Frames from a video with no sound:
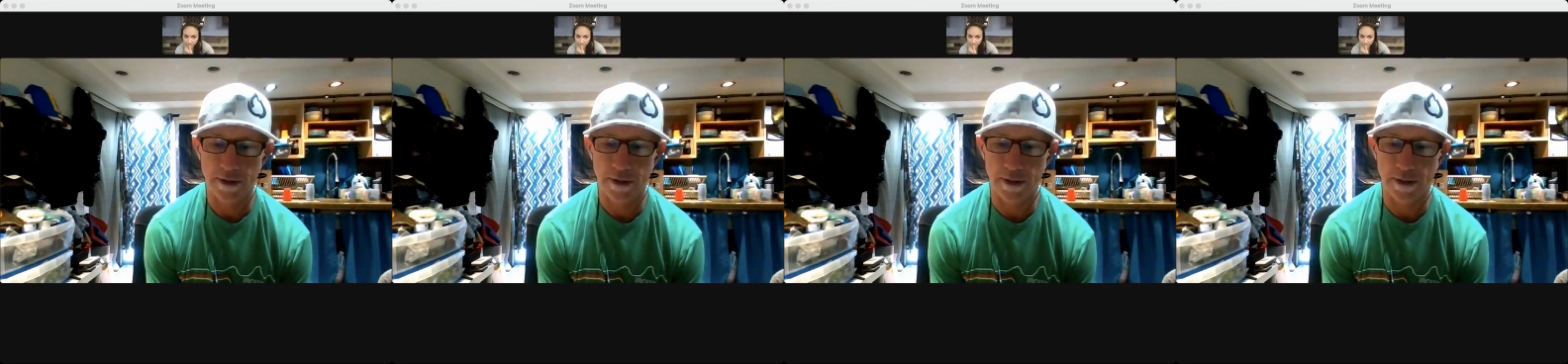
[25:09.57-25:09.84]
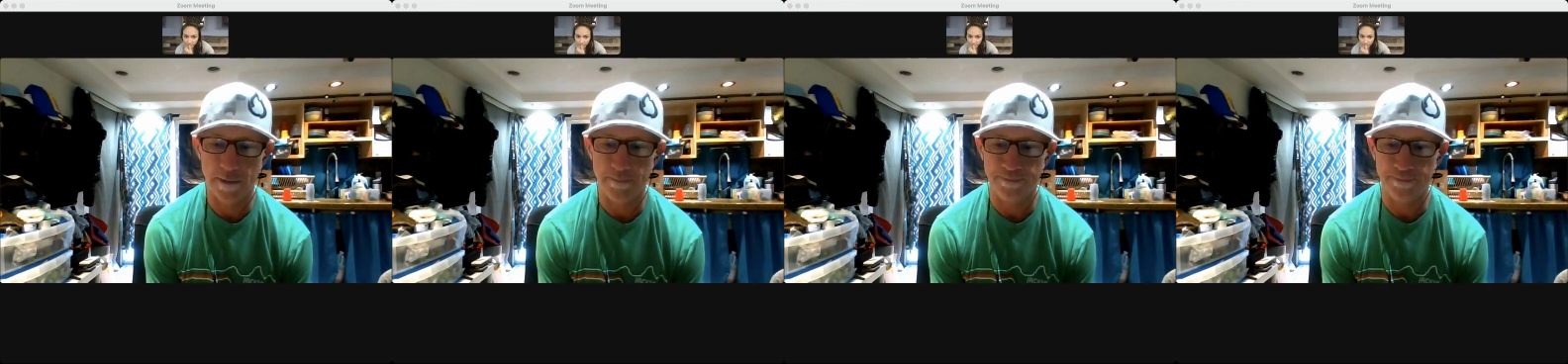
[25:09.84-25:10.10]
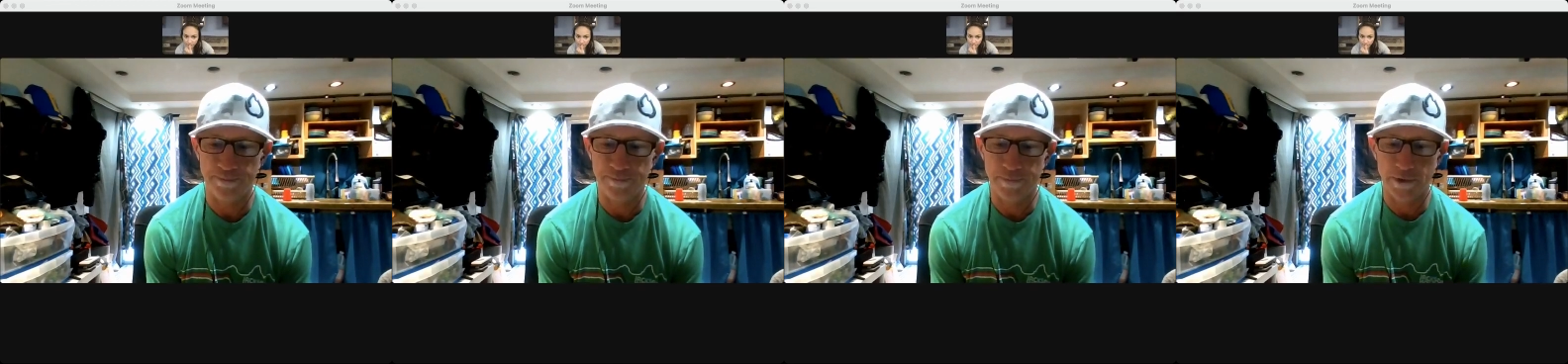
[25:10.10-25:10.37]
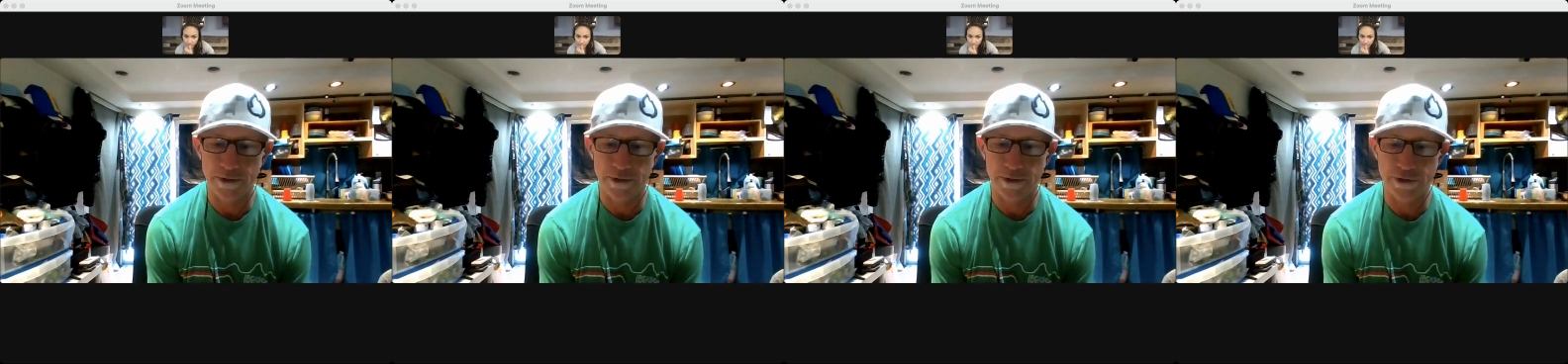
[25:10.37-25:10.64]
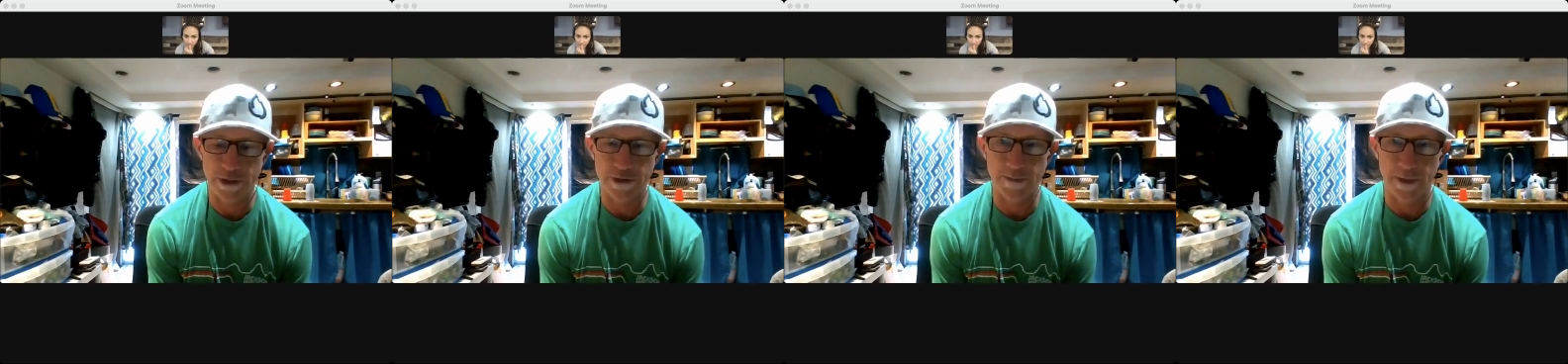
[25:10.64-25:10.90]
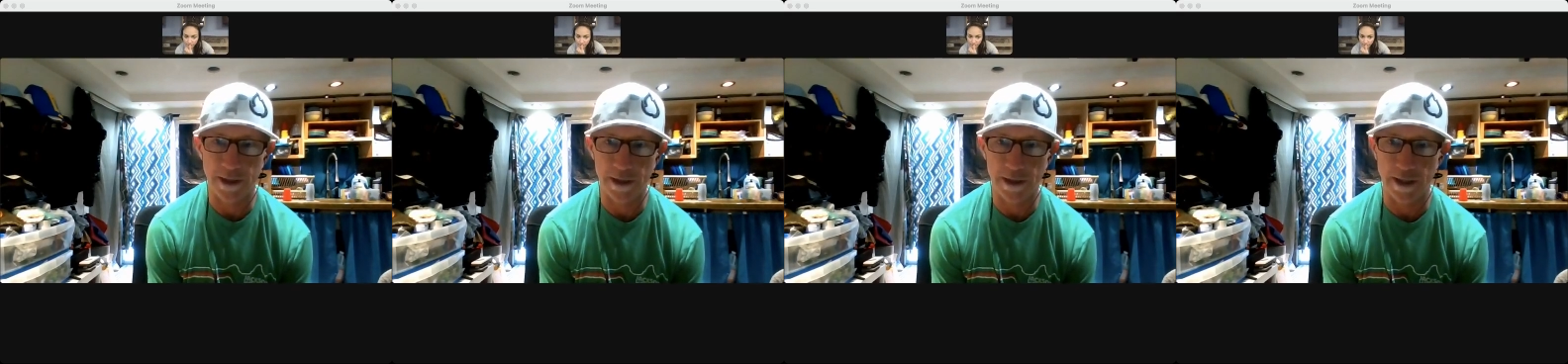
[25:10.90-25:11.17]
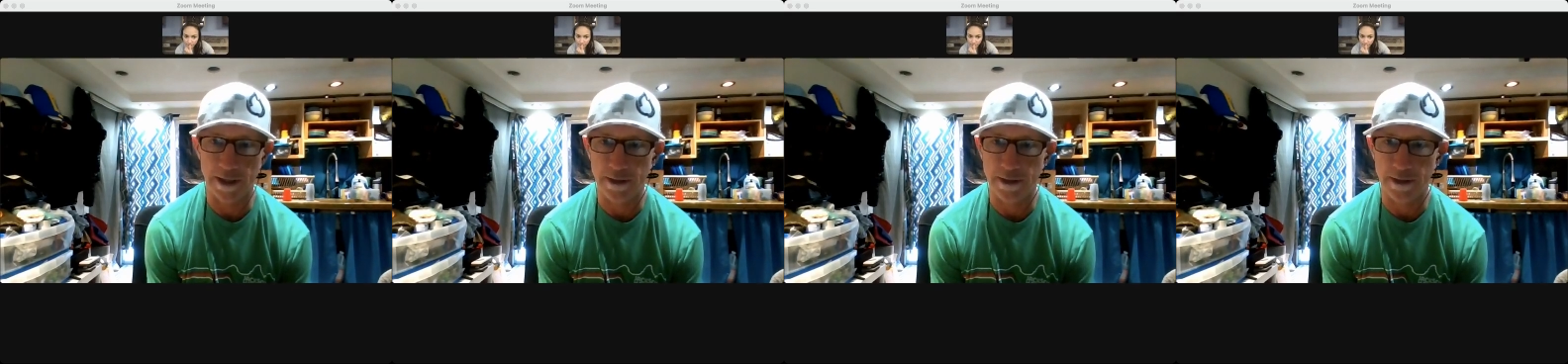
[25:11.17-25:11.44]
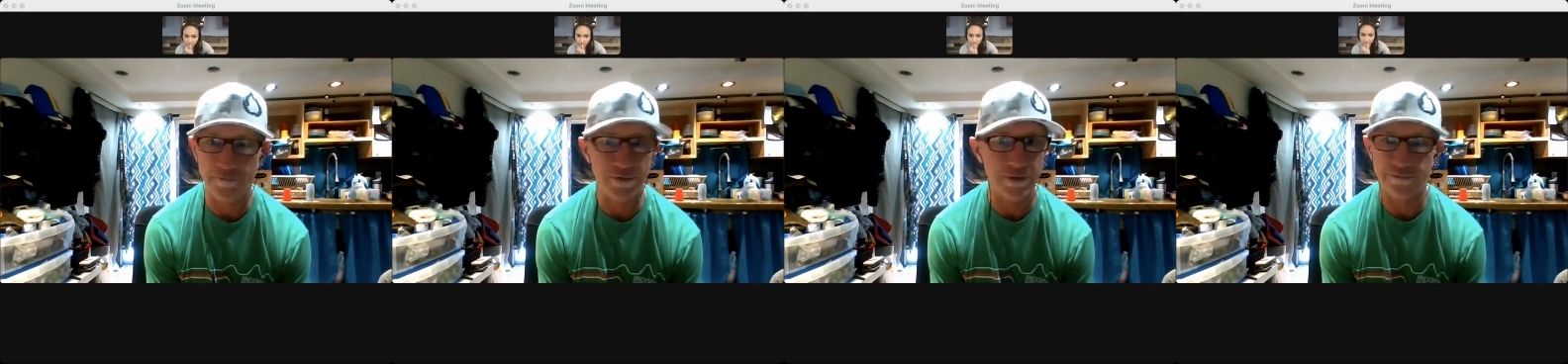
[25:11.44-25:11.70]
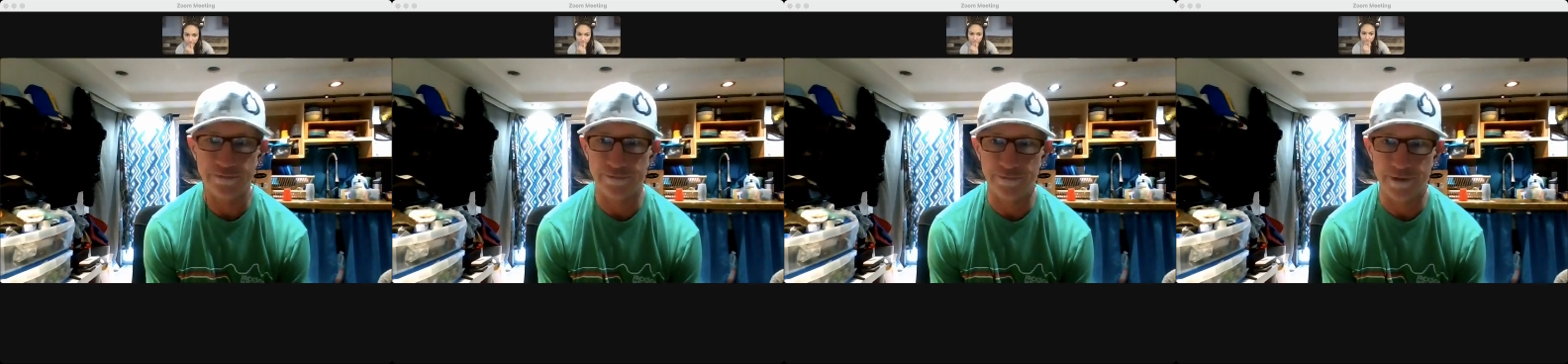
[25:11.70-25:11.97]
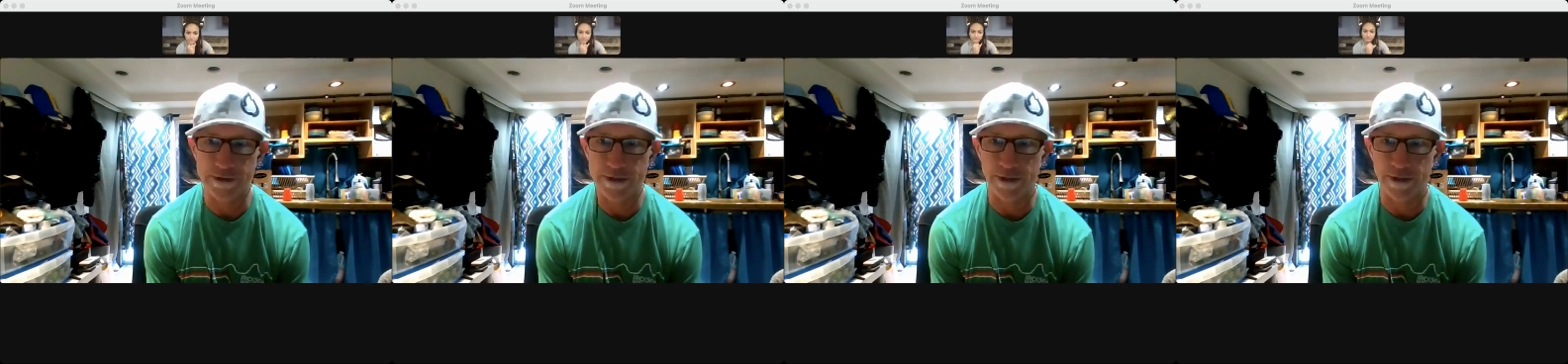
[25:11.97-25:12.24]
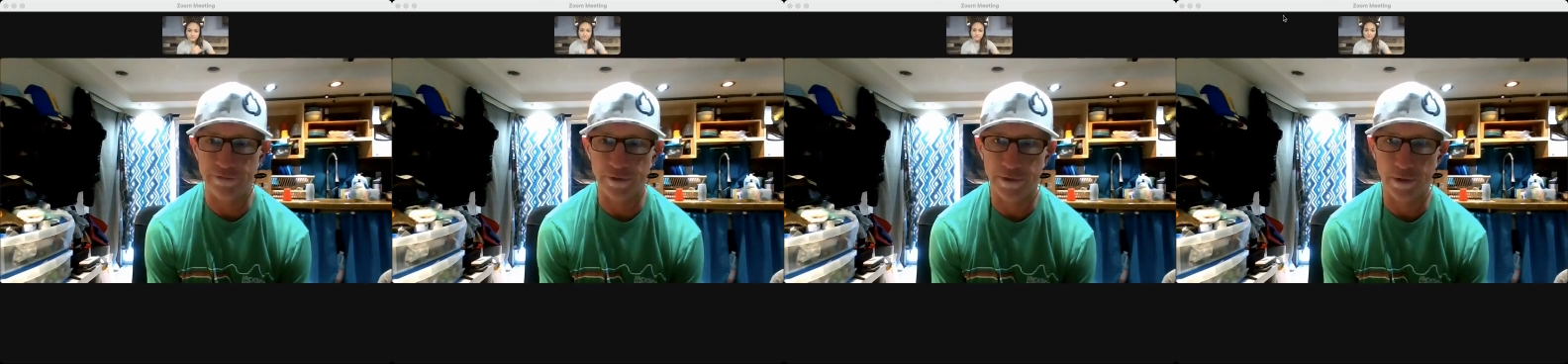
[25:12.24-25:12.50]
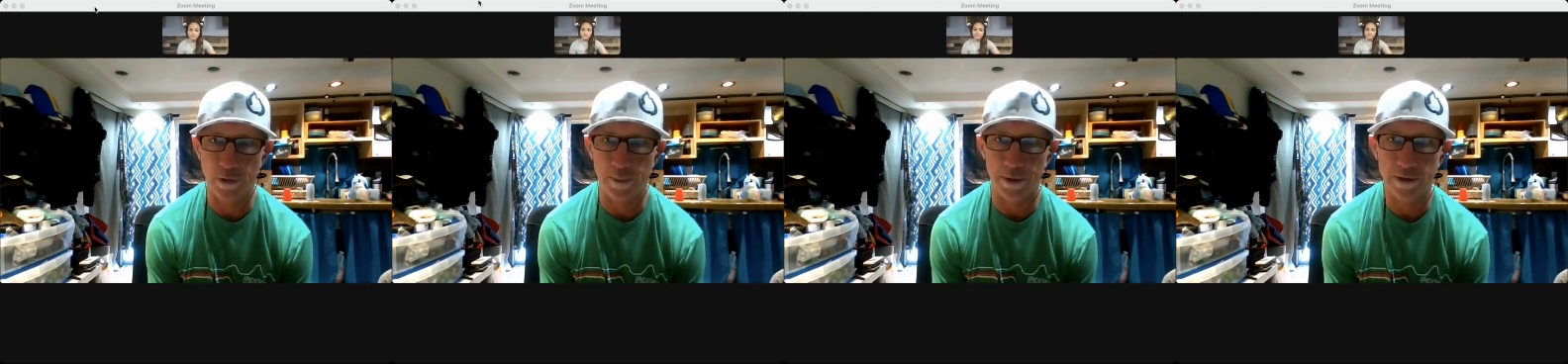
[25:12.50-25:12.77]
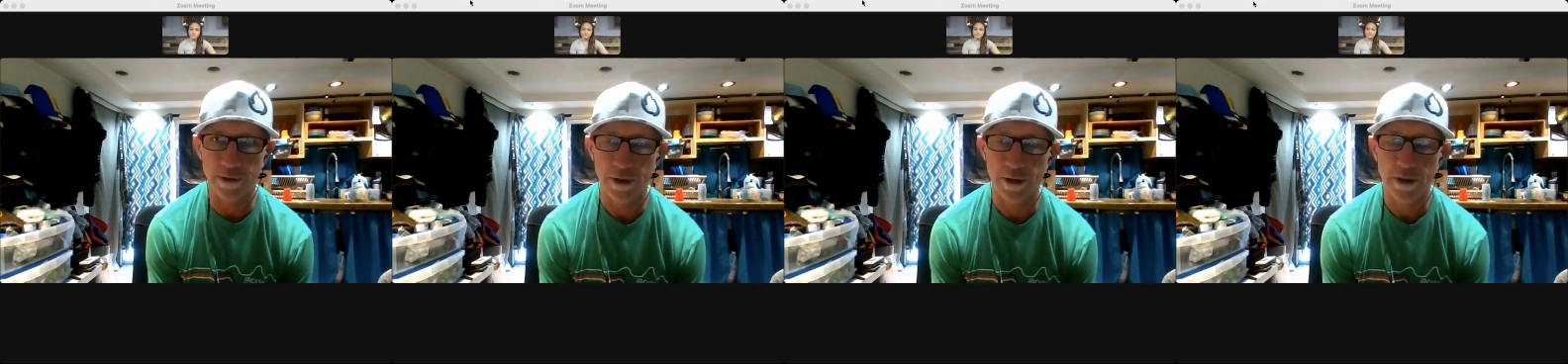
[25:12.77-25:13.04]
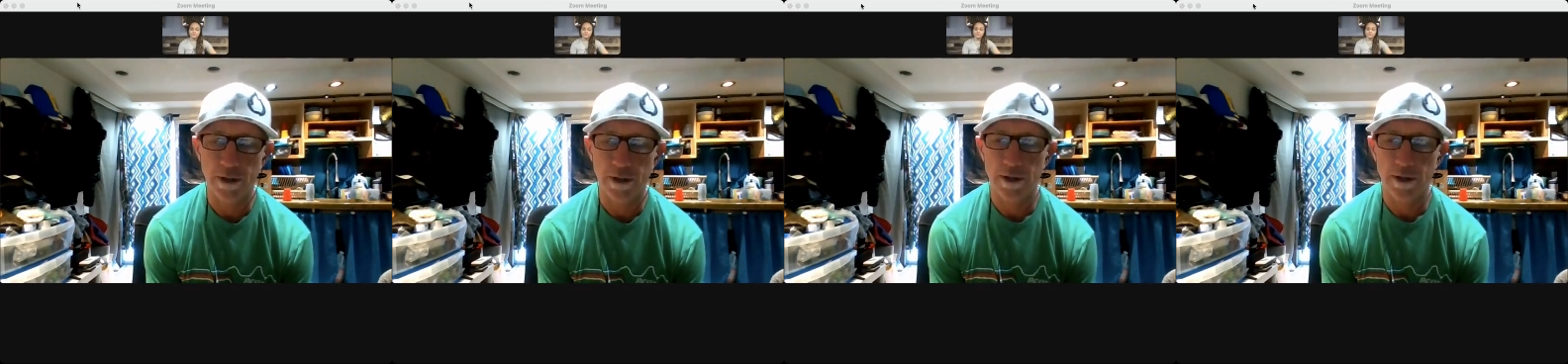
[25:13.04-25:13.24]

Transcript: my line, even if it's not fully open.